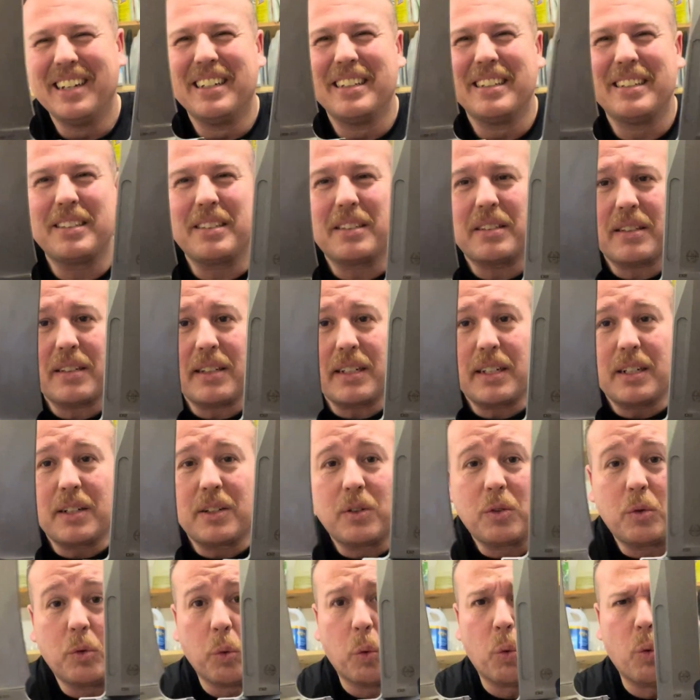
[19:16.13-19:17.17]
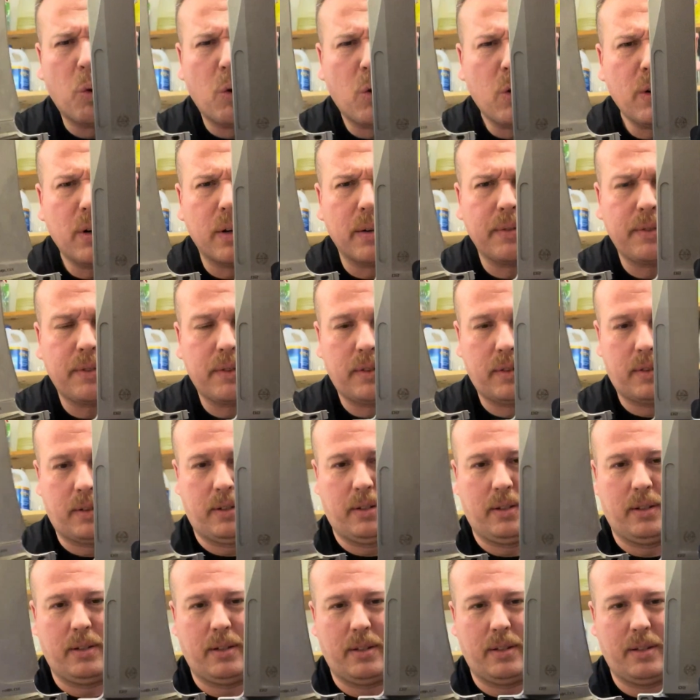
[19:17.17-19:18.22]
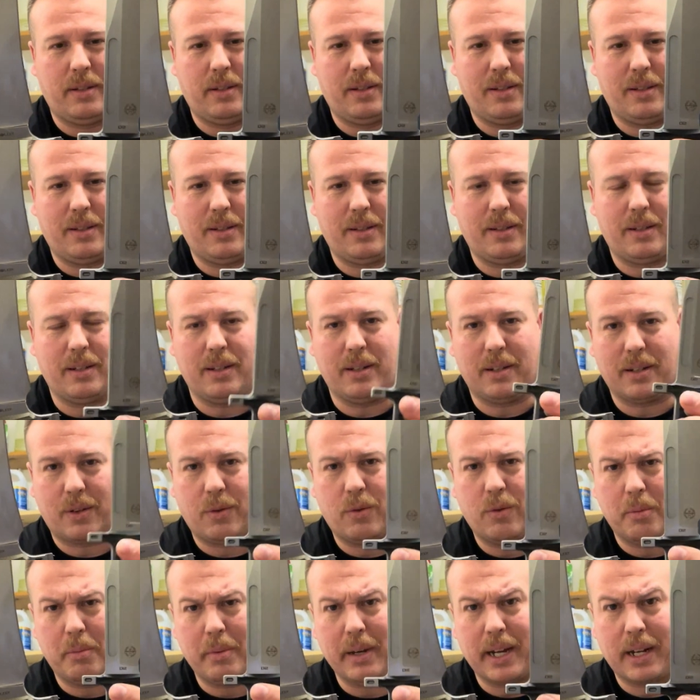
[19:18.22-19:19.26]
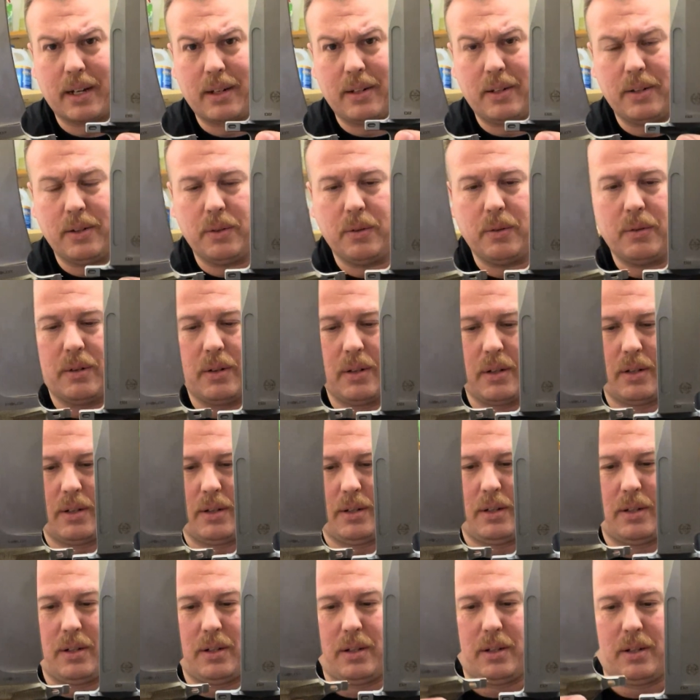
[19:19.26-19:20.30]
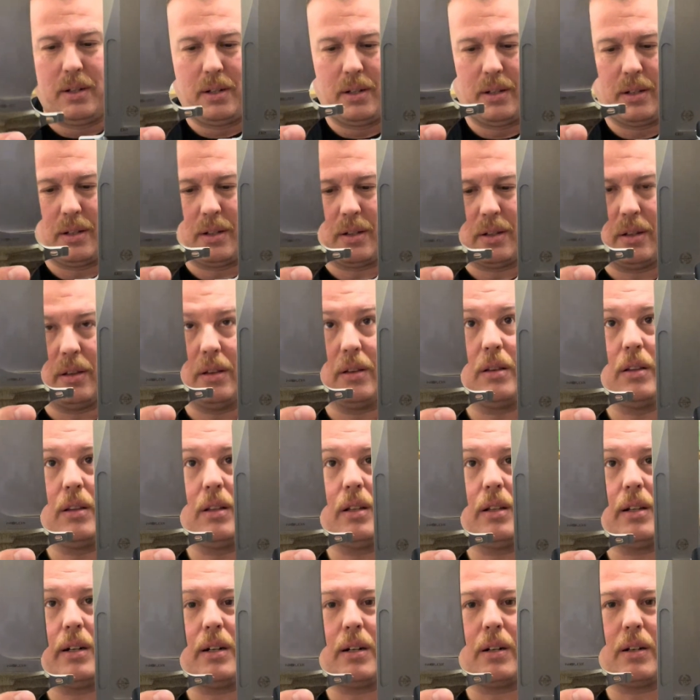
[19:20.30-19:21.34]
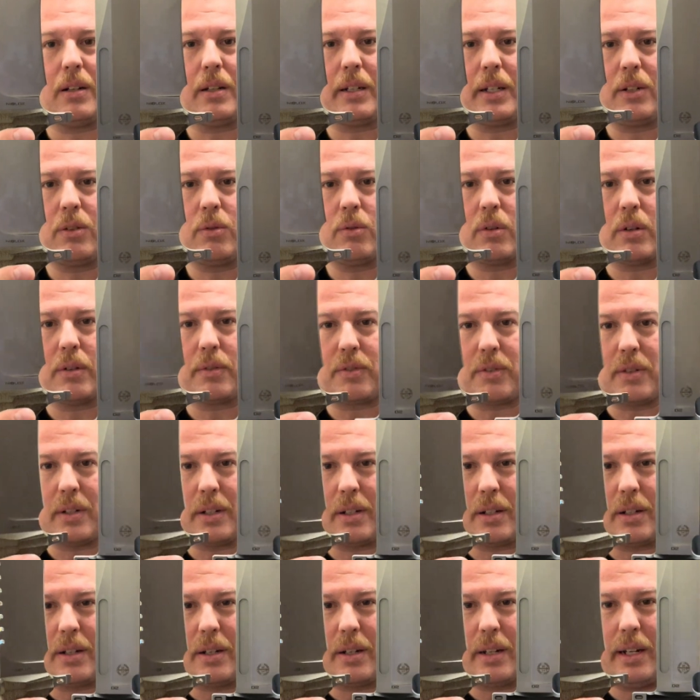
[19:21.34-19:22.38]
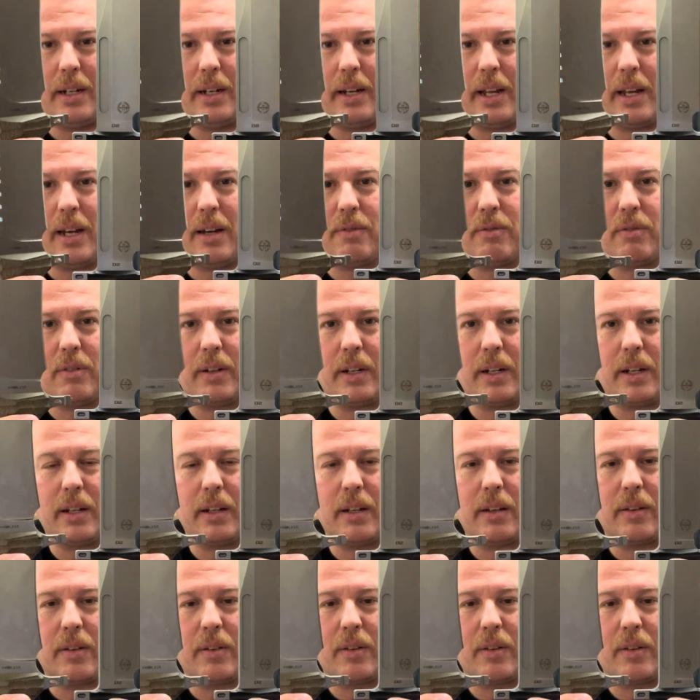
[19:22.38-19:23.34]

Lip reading: This thing dwarfs the Quebec 2. Literally dwarfs it in every...